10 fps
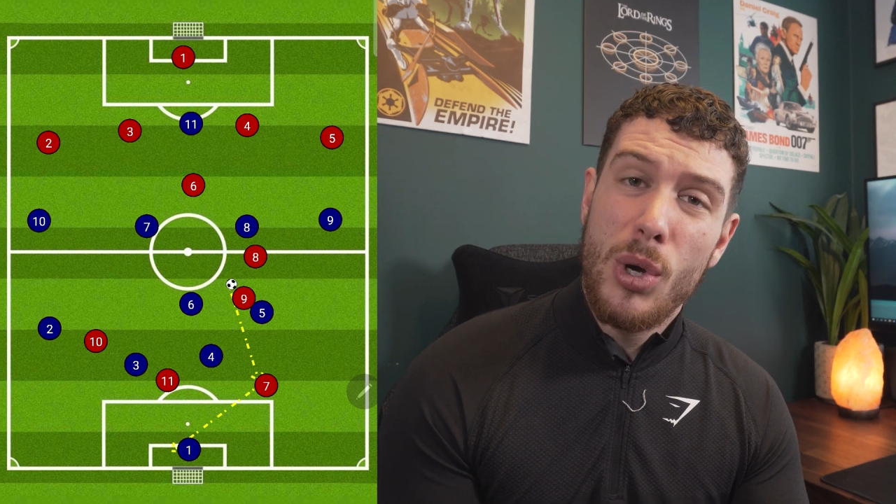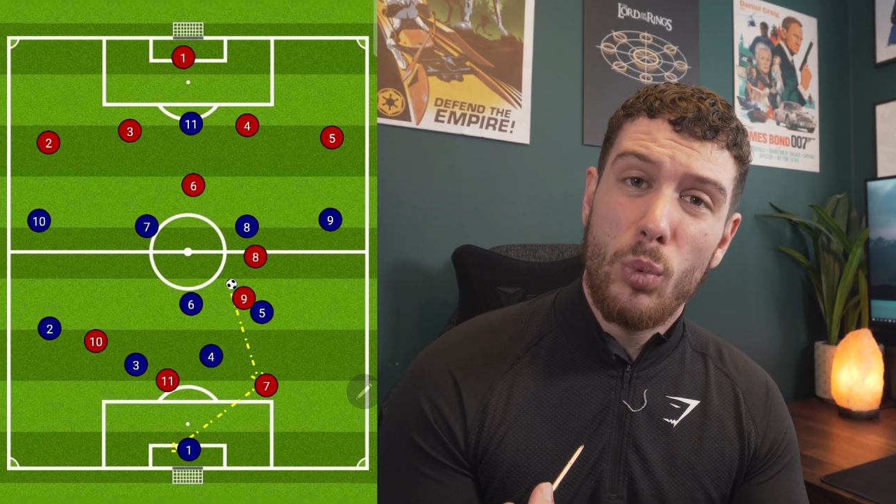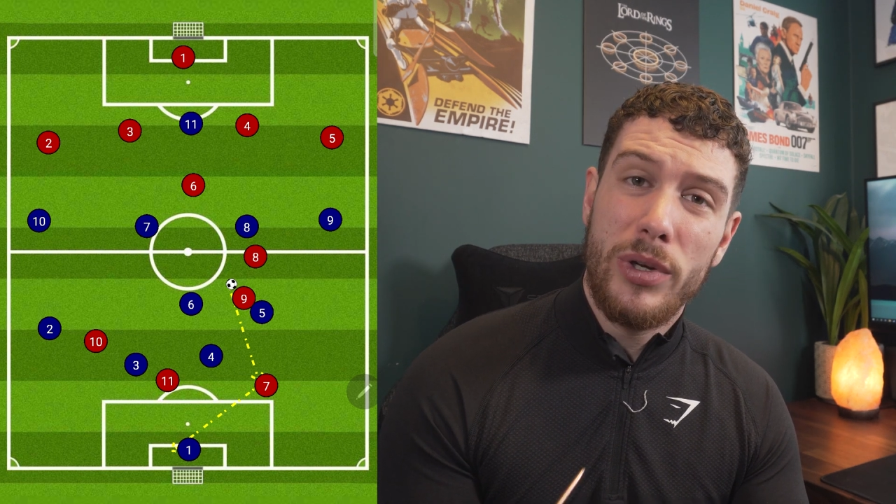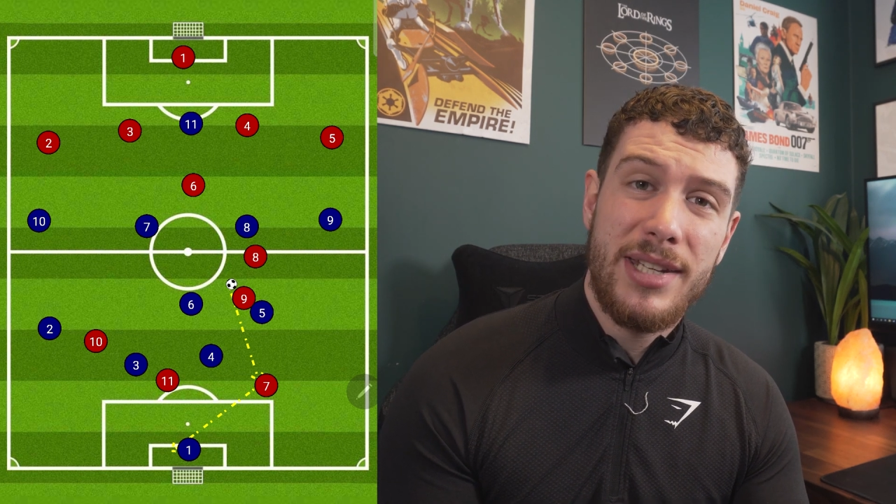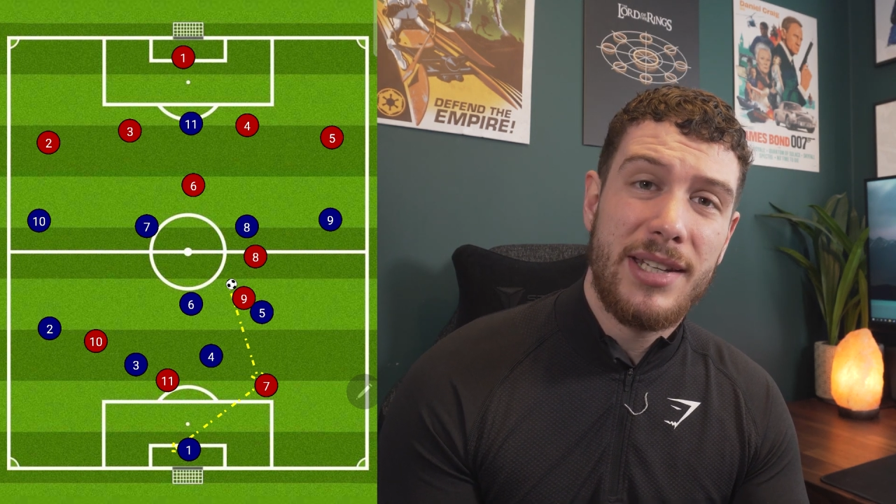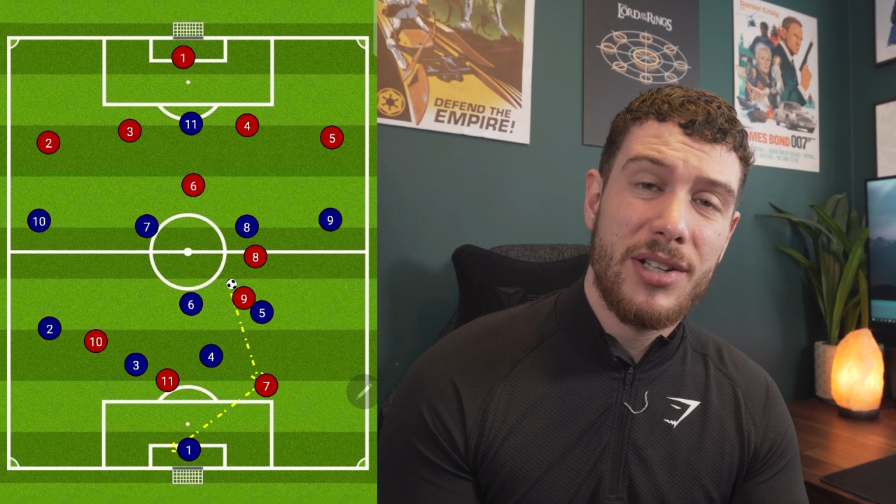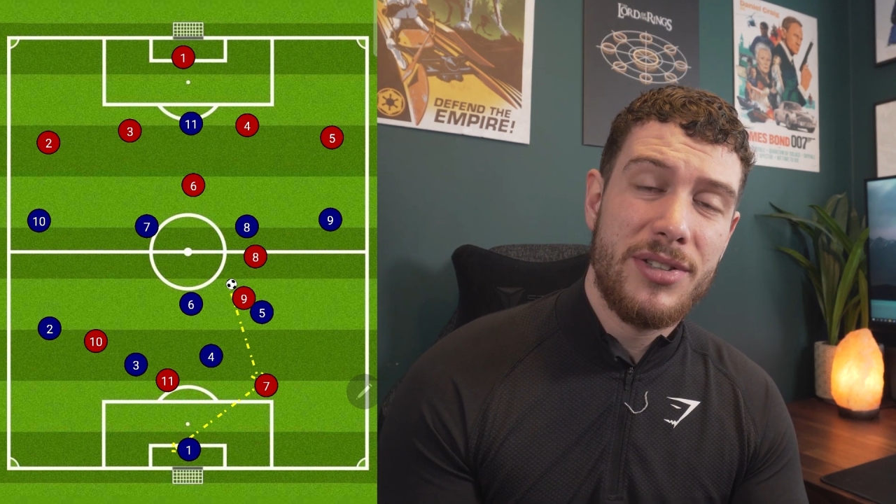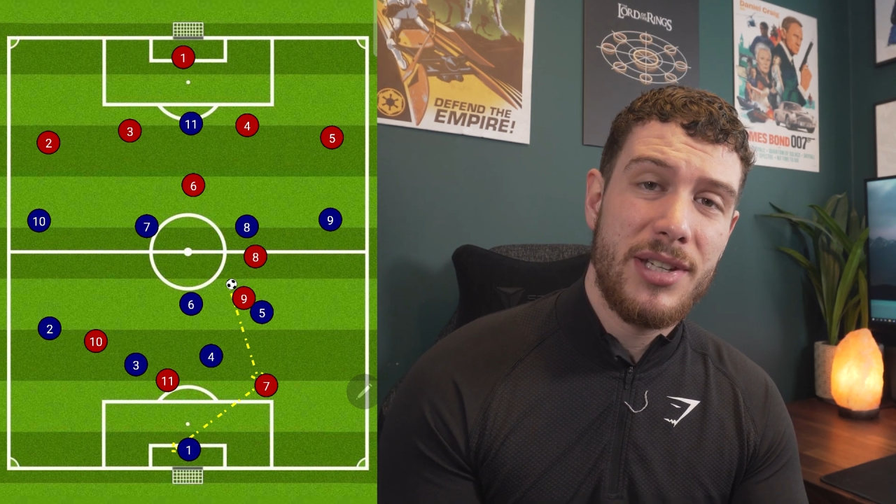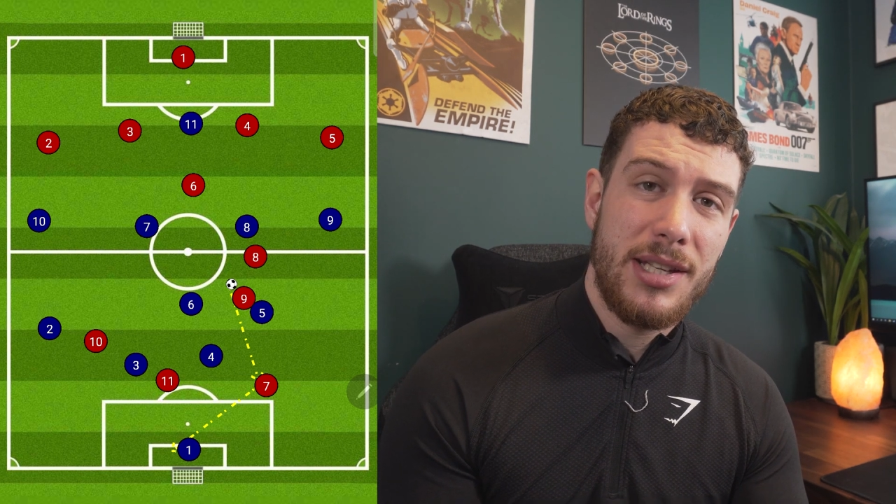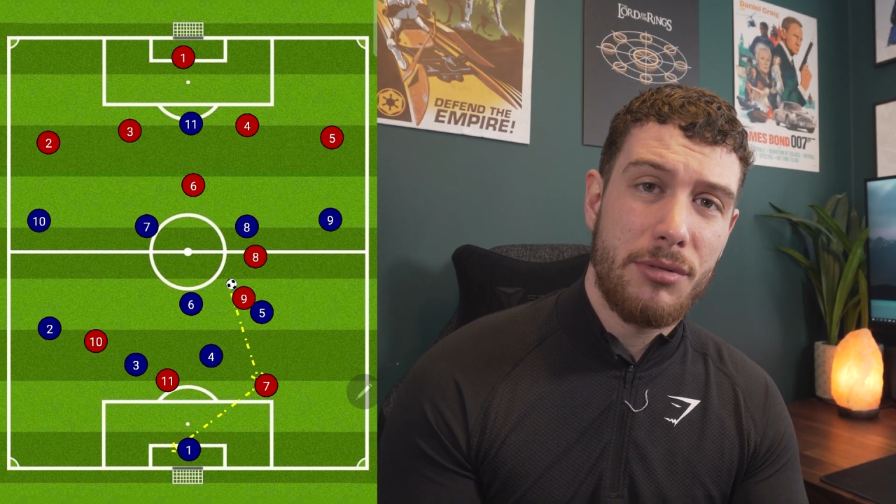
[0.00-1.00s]
we did
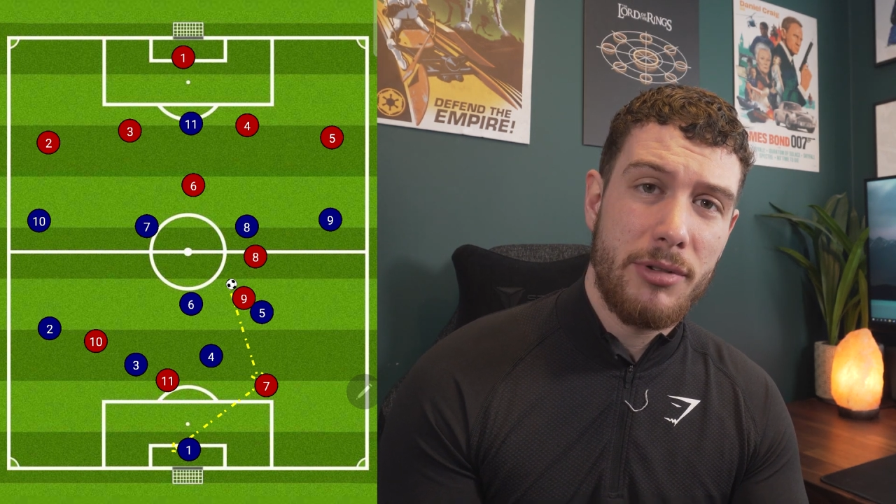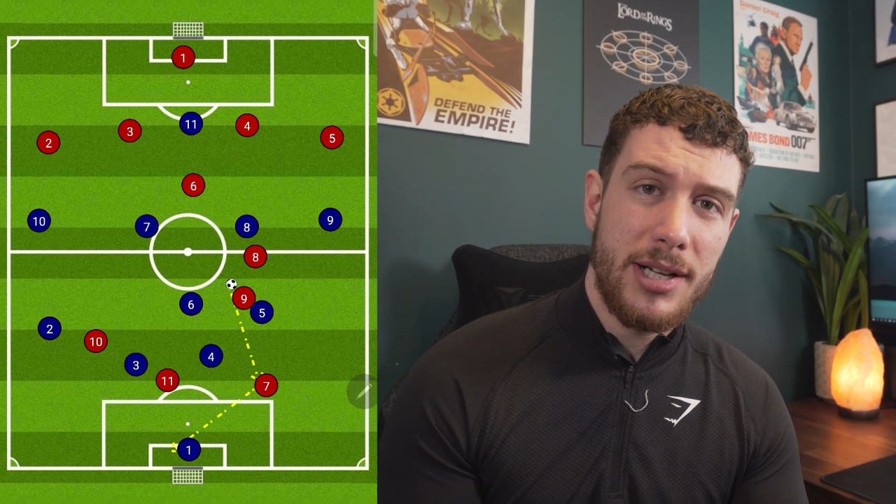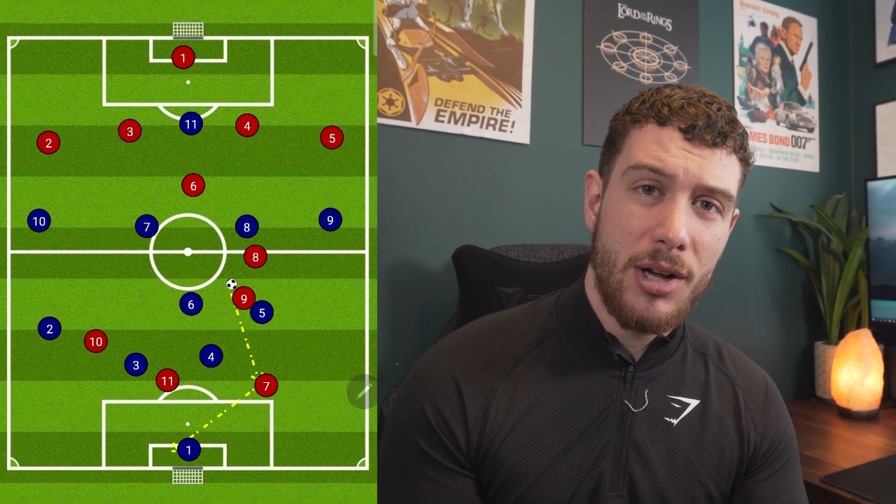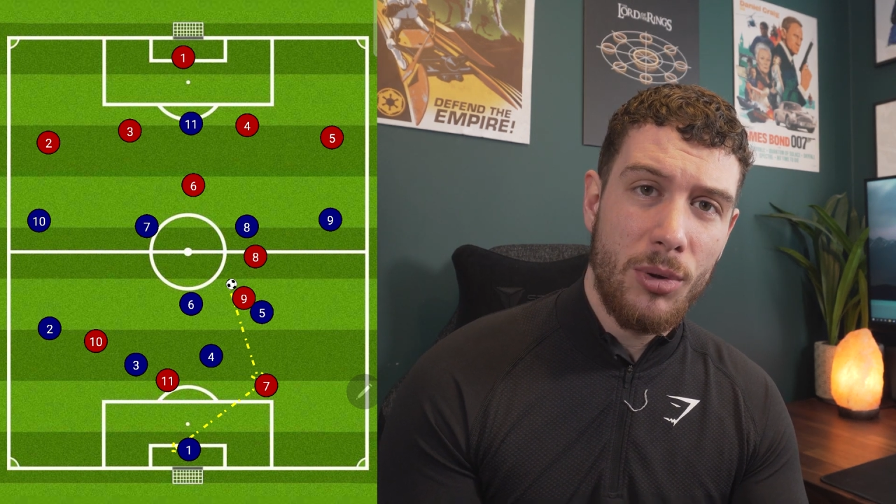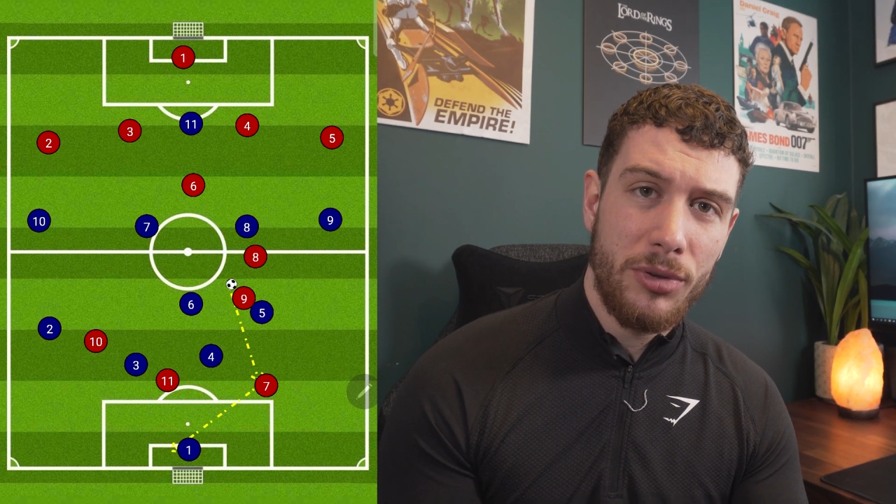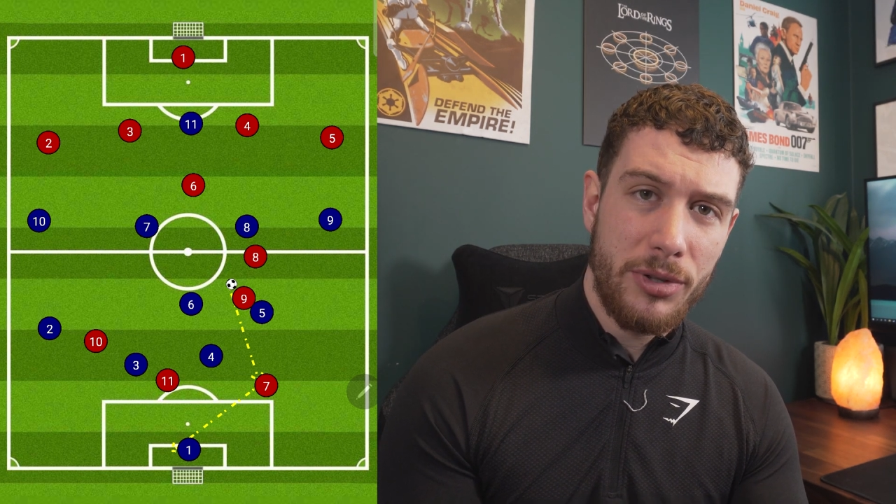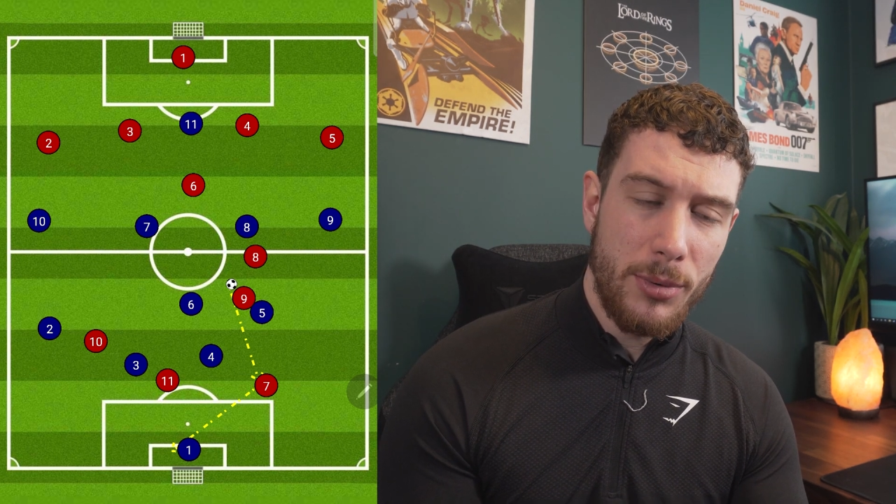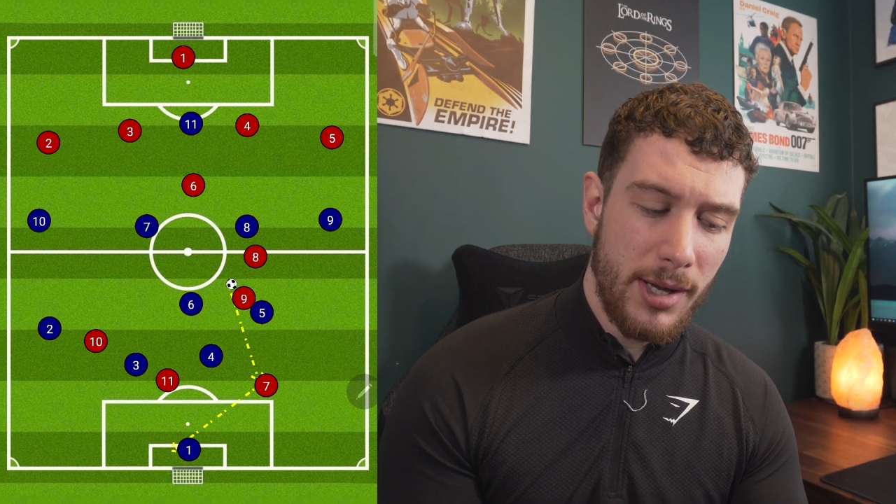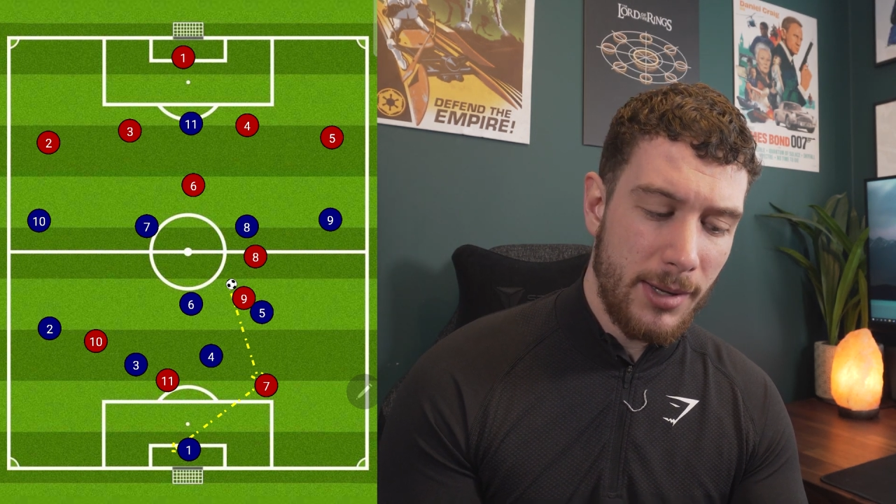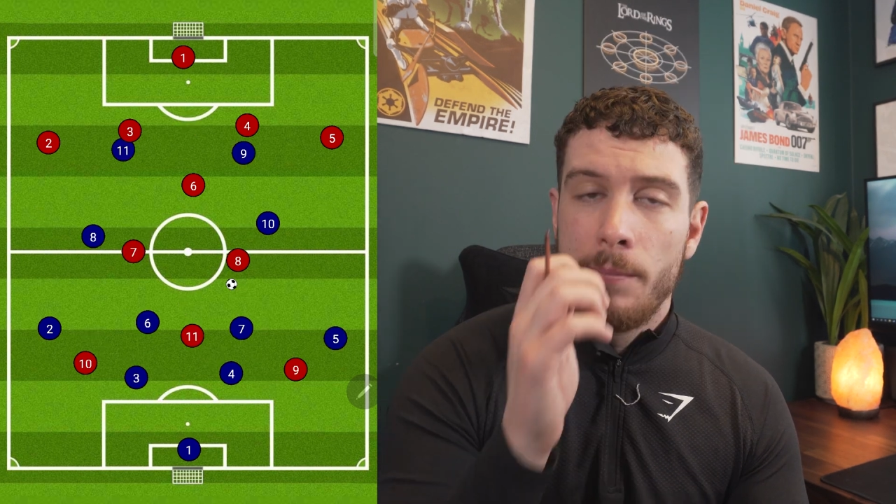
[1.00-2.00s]
concede 3 goals to
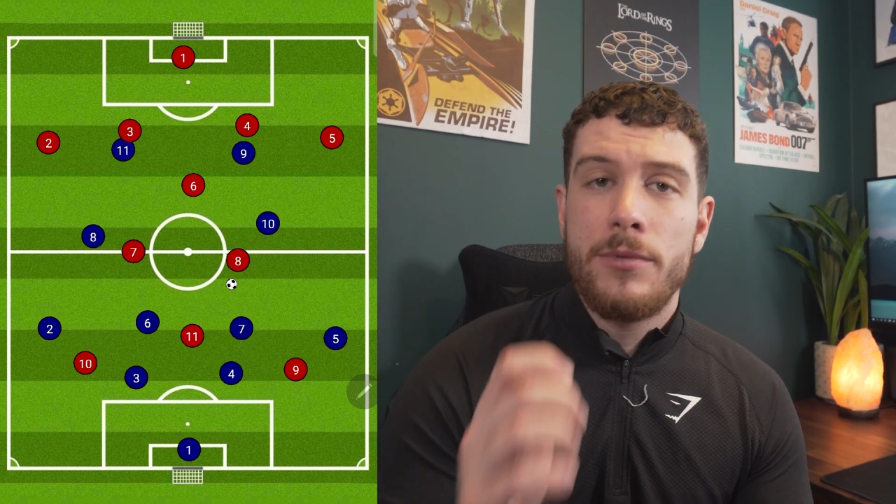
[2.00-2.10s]
it.